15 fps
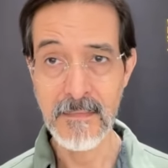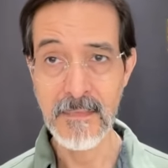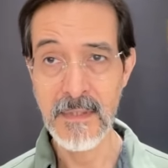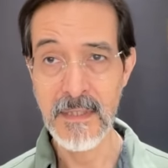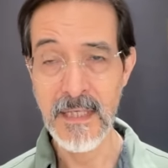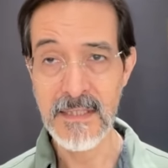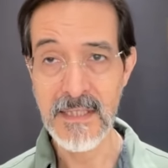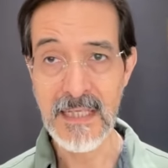
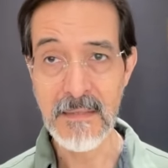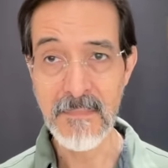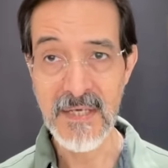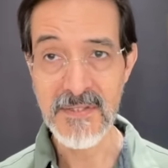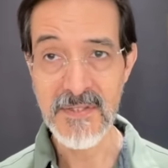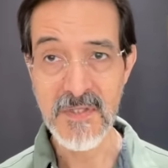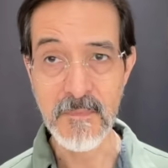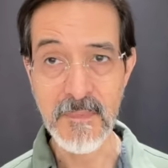not daily
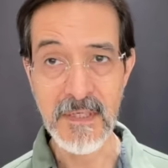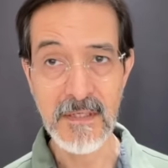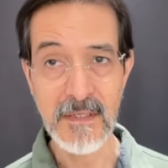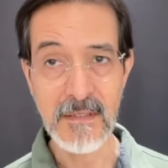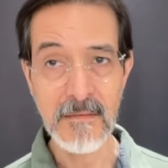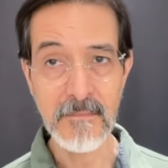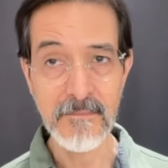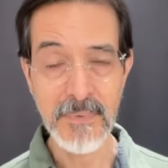basis, but
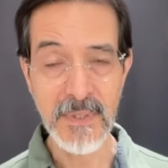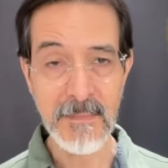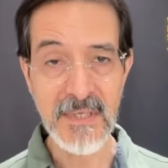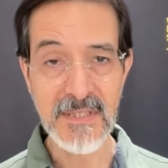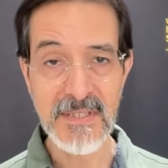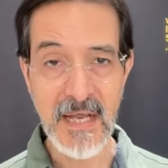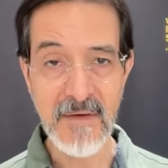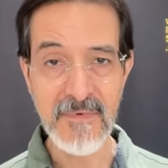pretty
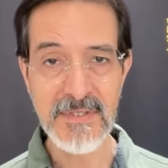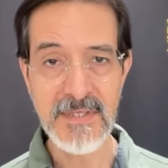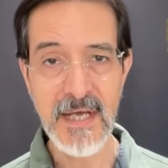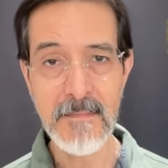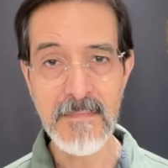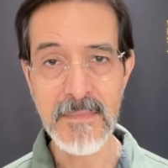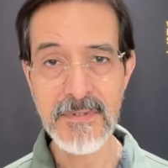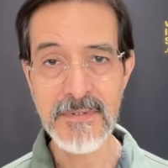much every
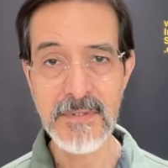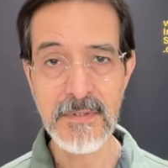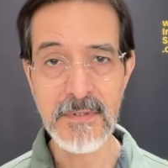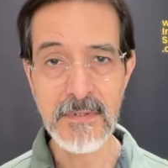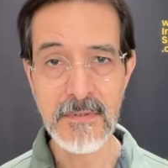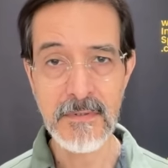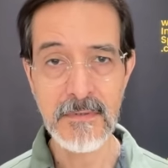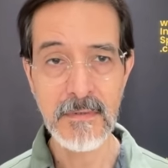time there's a
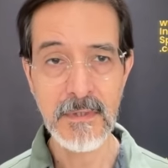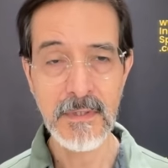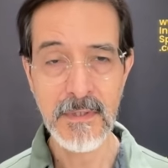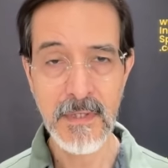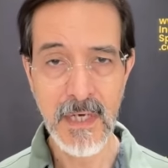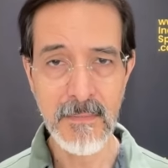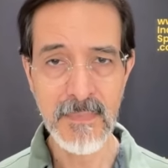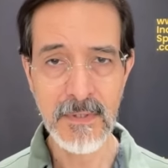new
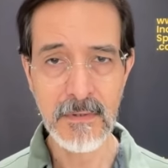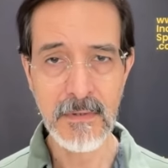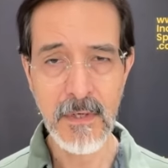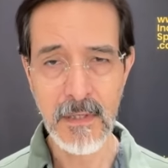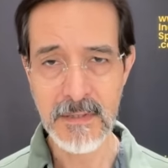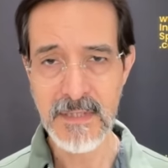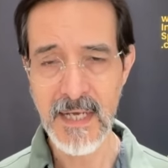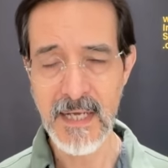nominal
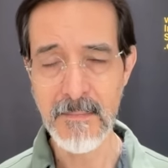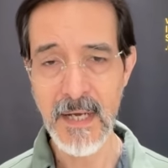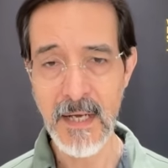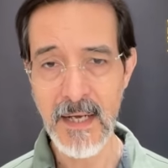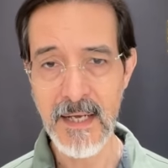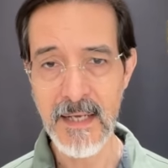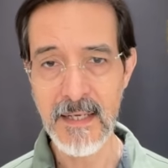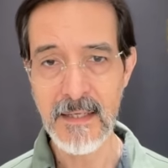all-time
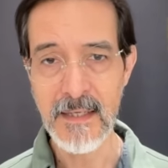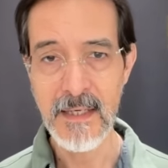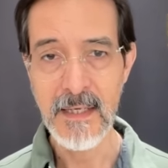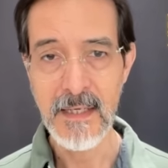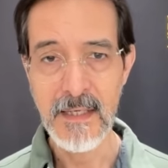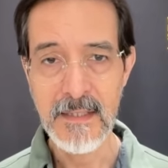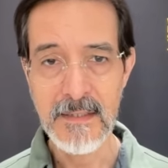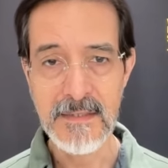high,
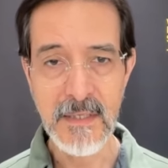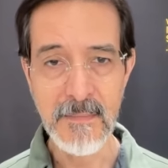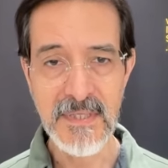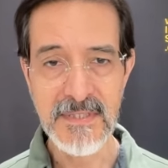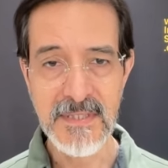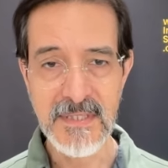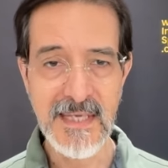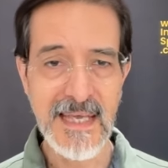somebody
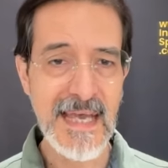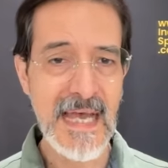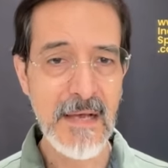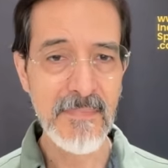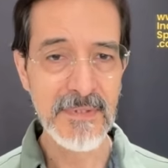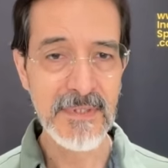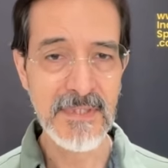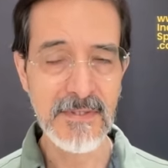says, "Yeah,
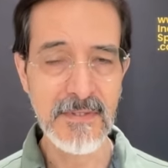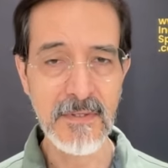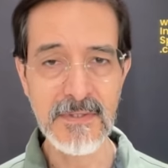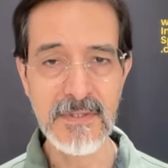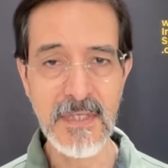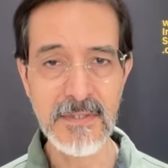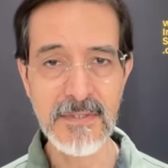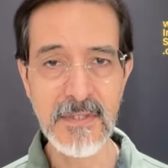but these gold
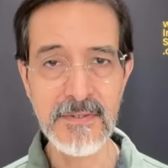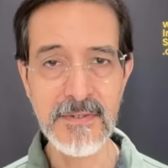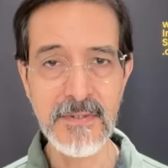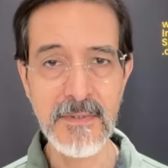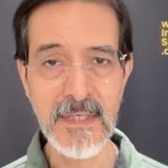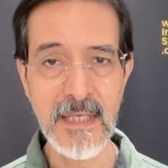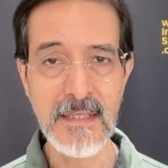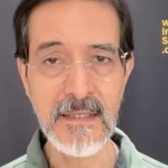stocks aren't
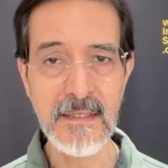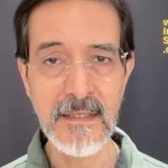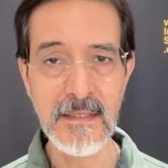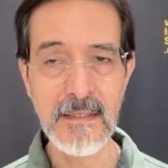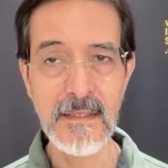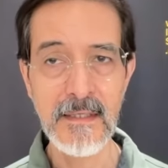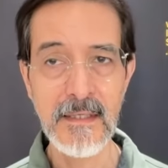doing anything."